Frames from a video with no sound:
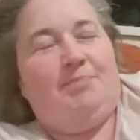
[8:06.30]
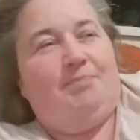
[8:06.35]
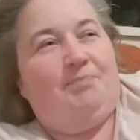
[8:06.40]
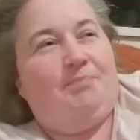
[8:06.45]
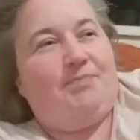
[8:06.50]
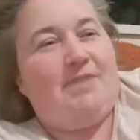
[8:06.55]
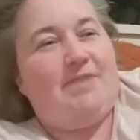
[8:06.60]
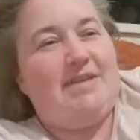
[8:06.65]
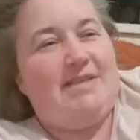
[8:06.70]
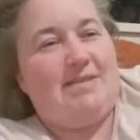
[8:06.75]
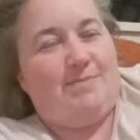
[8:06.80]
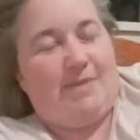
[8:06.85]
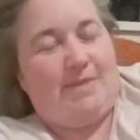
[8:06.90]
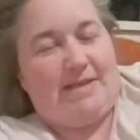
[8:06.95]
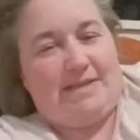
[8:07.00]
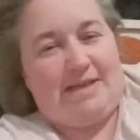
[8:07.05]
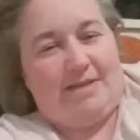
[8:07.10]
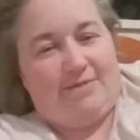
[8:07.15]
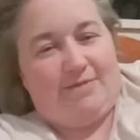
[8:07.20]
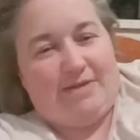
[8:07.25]
Is it best to
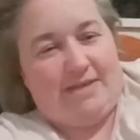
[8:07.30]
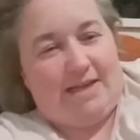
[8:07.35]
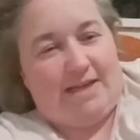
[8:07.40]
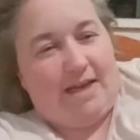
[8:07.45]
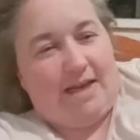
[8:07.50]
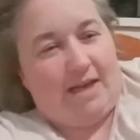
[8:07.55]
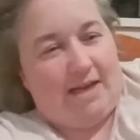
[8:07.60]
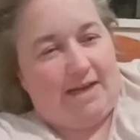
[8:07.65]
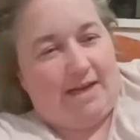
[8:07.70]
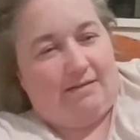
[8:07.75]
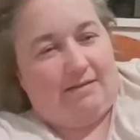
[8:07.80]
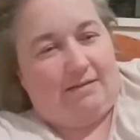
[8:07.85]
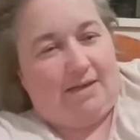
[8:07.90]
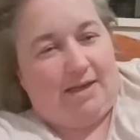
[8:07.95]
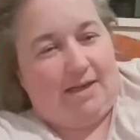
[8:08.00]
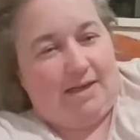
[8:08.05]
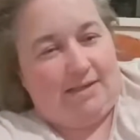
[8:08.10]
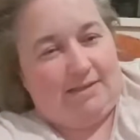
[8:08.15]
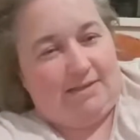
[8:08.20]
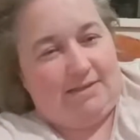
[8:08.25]
have it taken out?
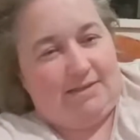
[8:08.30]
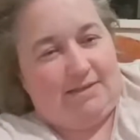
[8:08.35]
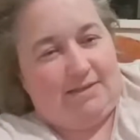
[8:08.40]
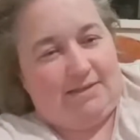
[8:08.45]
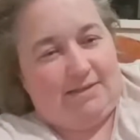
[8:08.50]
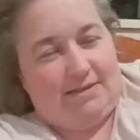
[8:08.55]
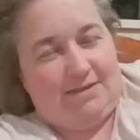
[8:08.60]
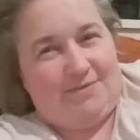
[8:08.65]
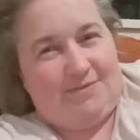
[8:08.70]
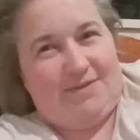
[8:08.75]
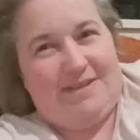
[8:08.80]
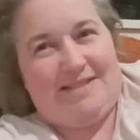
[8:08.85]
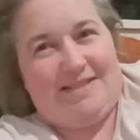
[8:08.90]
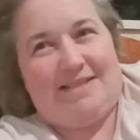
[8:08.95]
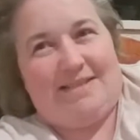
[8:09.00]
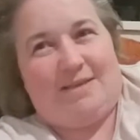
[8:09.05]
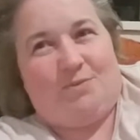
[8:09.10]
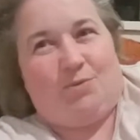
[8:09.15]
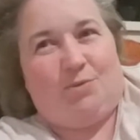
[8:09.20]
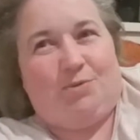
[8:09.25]
And the vet said,
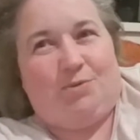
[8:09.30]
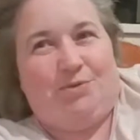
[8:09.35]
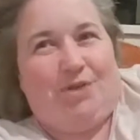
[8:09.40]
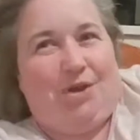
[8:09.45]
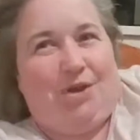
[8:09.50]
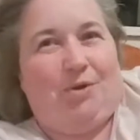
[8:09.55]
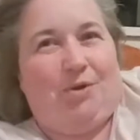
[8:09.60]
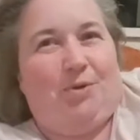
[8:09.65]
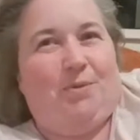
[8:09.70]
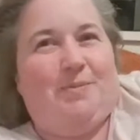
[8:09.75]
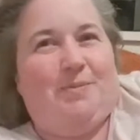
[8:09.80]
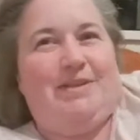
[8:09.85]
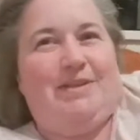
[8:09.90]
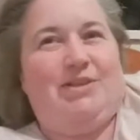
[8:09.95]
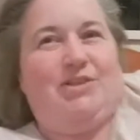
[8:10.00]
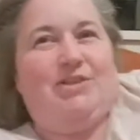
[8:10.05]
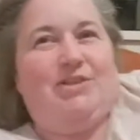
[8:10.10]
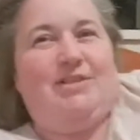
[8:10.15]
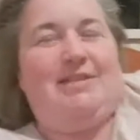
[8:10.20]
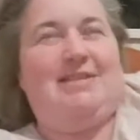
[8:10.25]
well, no,
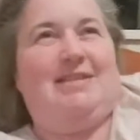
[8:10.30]
because